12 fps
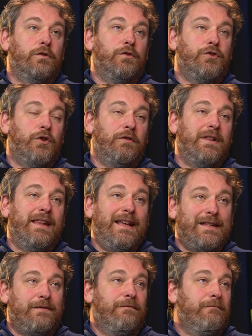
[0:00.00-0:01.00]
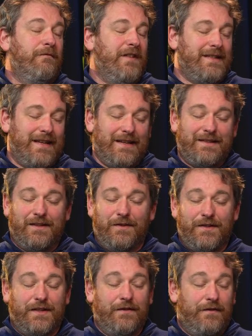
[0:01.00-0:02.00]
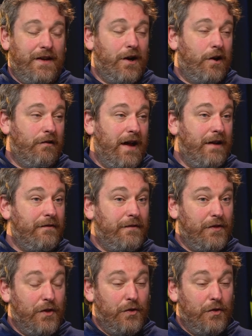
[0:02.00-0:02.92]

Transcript: During these visits onto the VRF,